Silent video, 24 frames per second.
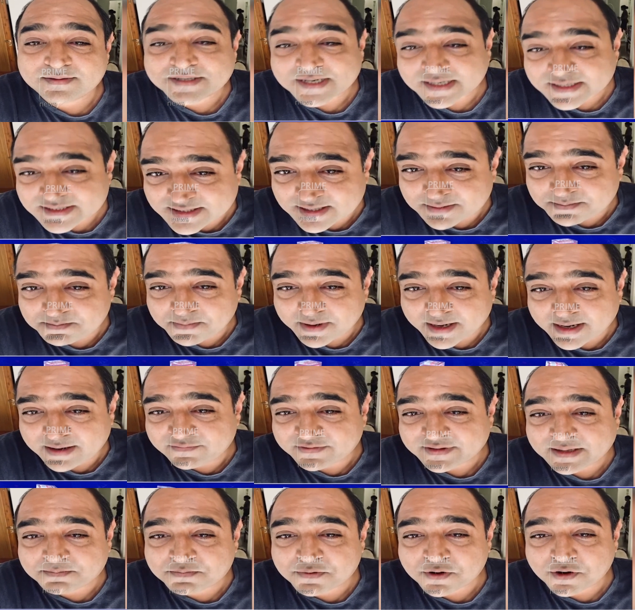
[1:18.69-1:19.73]
trusting me
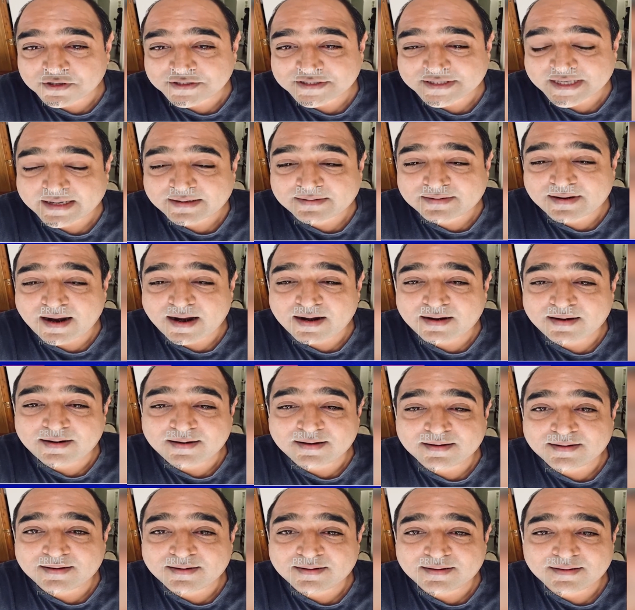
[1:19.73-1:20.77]
with the project, and
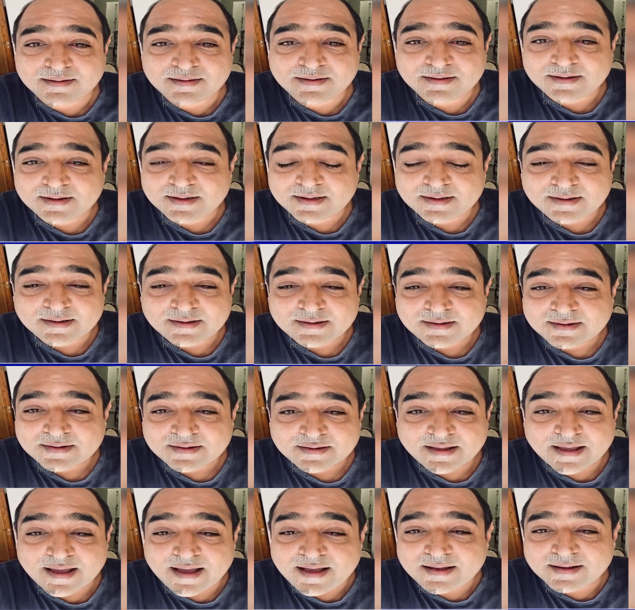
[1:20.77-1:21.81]

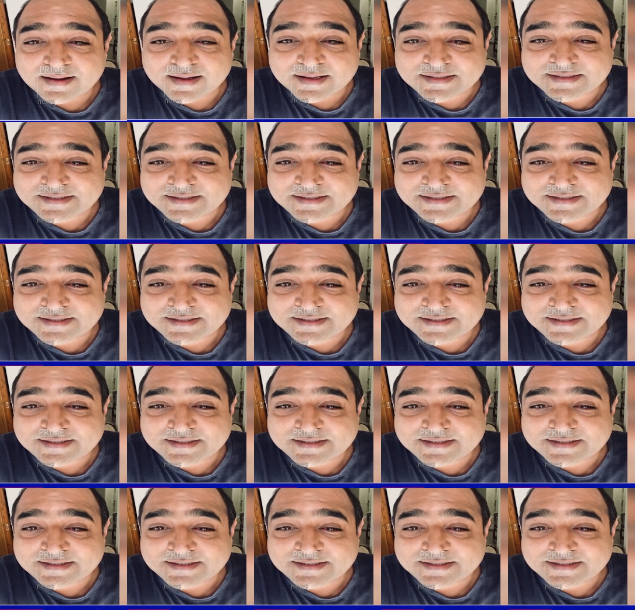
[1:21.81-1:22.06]
yeah,